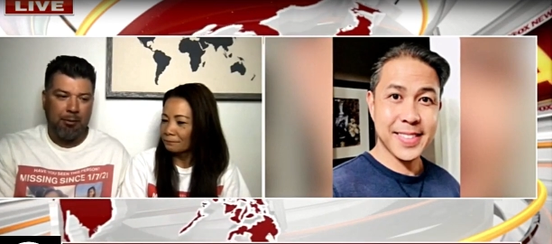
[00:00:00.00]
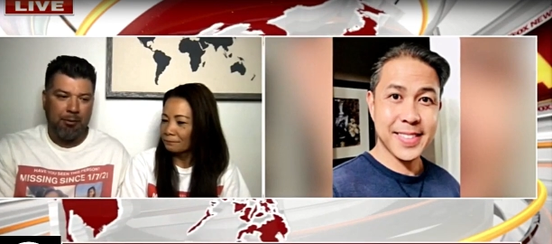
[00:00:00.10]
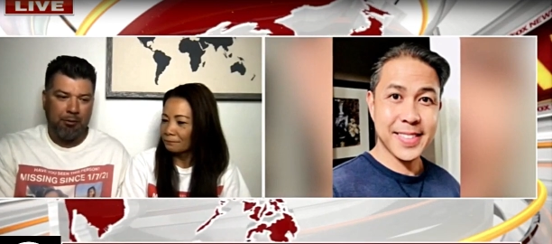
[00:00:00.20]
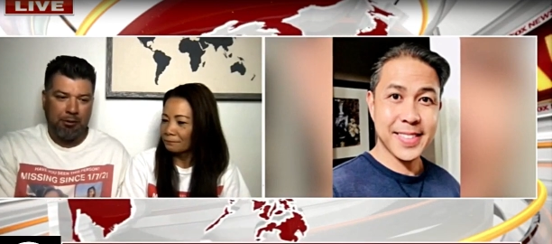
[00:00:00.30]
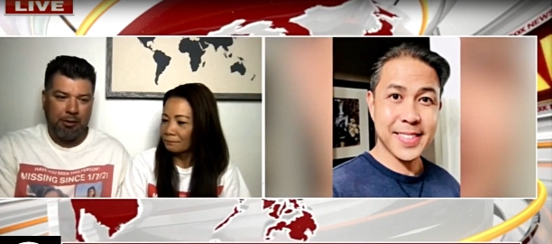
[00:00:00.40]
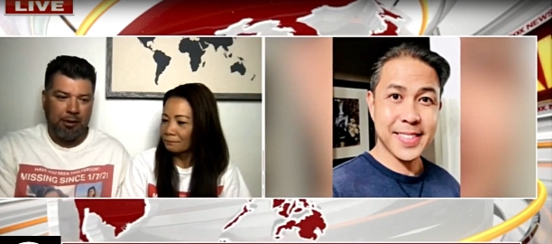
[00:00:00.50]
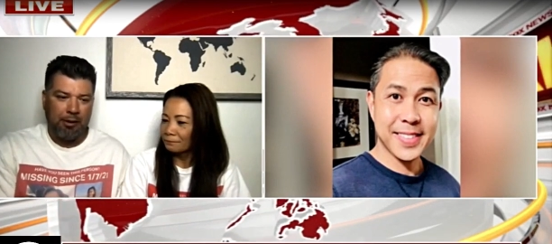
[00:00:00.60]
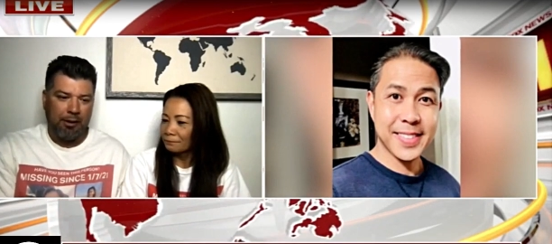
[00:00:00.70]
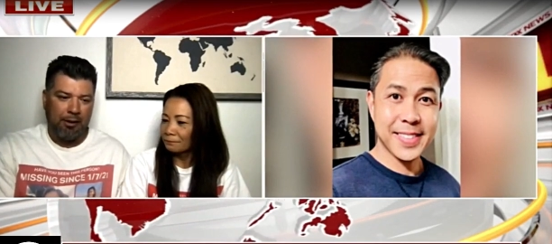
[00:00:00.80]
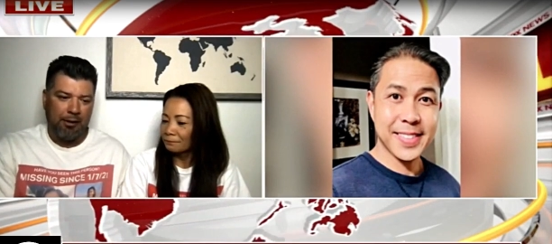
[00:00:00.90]
Speaker 1: It was kind of
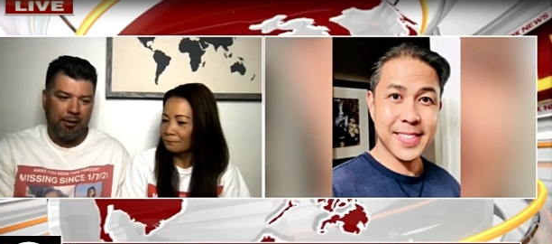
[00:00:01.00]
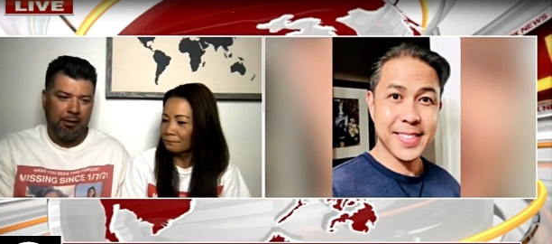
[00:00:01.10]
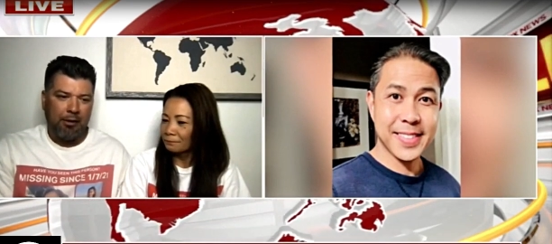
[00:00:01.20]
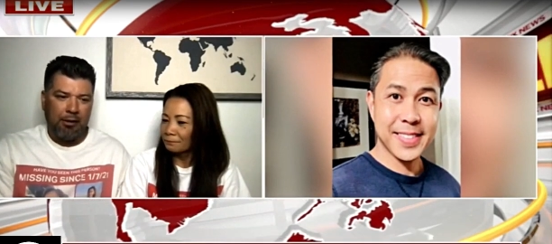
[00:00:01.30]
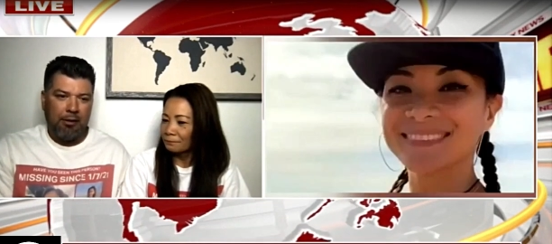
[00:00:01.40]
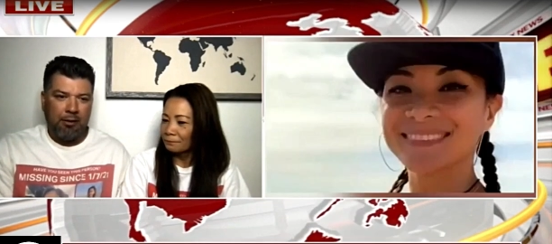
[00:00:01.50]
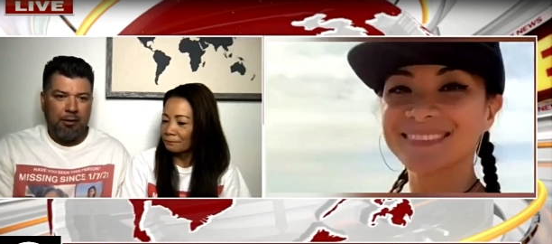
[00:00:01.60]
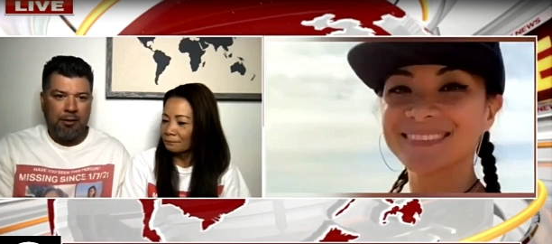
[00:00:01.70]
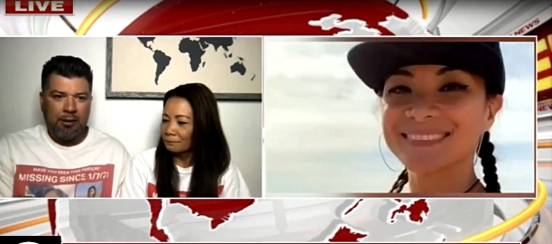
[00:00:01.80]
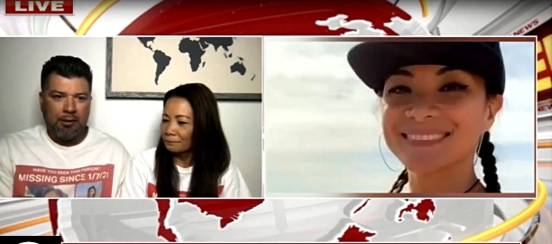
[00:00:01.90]
like you
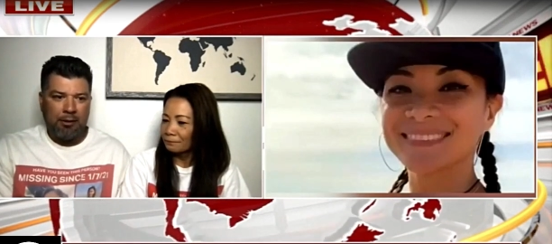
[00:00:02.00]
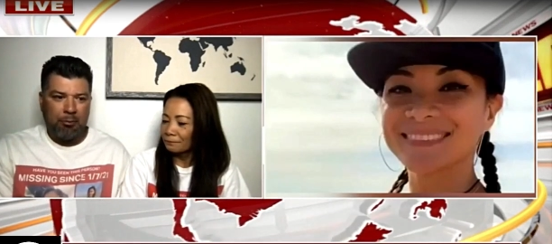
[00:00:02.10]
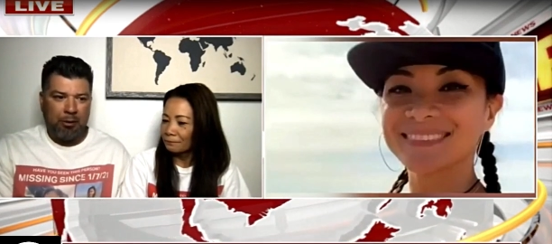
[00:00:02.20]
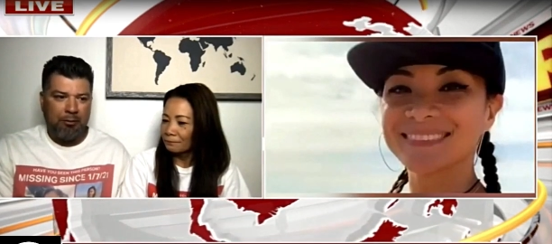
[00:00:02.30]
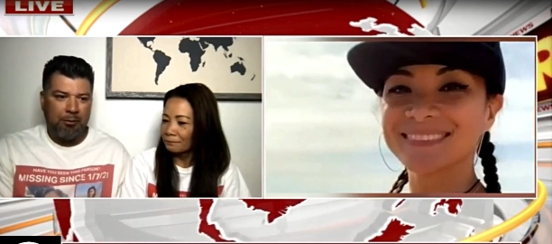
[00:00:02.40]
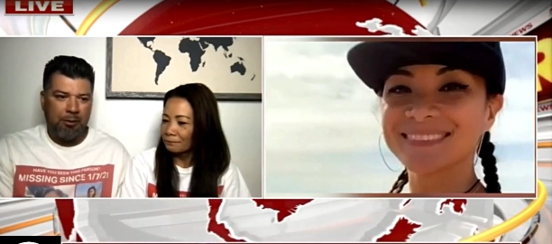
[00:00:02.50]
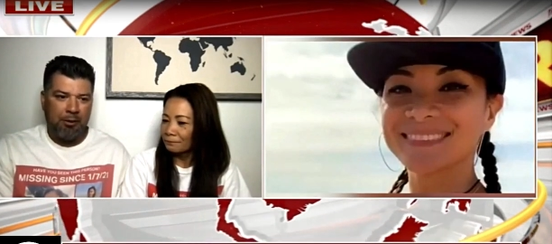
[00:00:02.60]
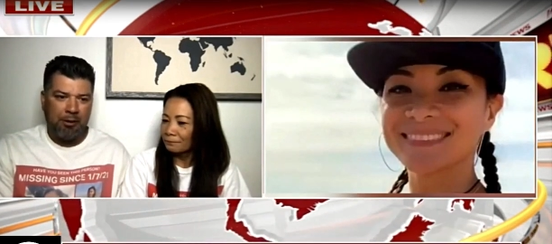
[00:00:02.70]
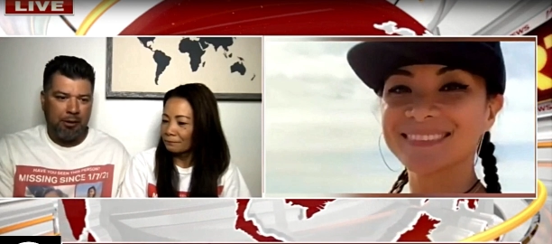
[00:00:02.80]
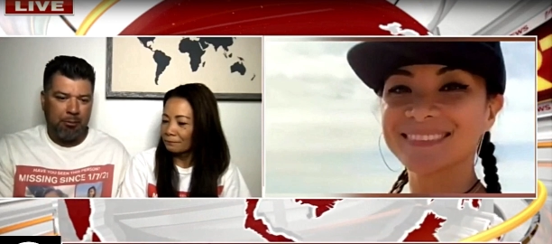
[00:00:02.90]
guys need a break from each
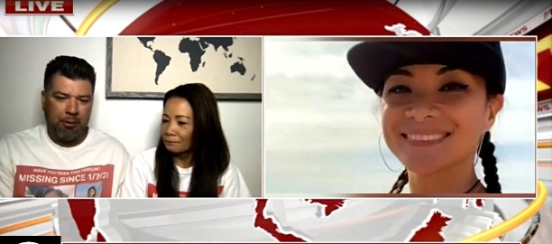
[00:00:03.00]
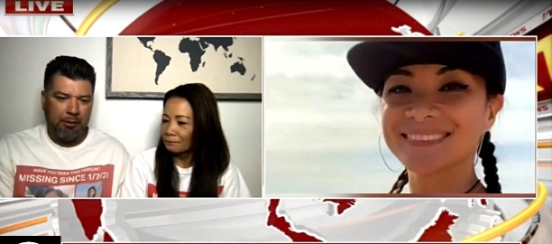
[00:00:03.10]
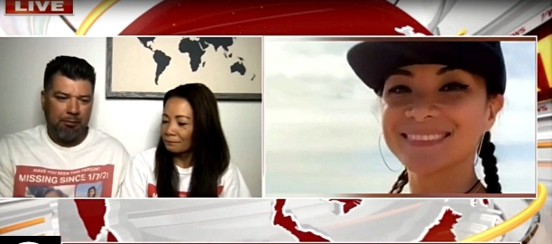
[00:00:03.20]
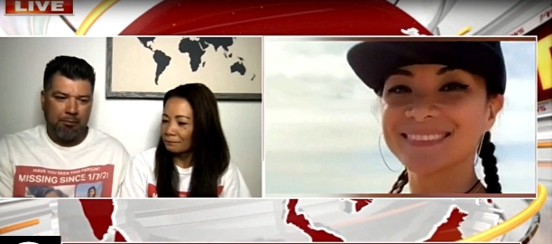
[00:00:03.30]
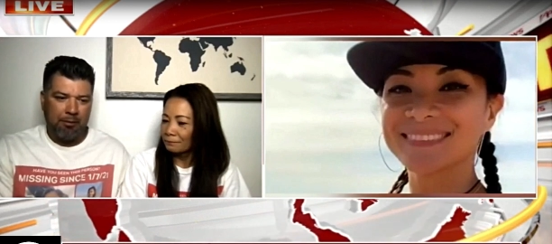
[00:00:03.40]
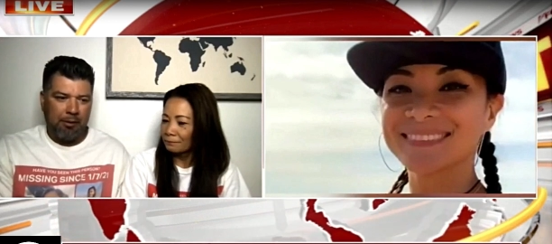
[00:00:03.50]
other, but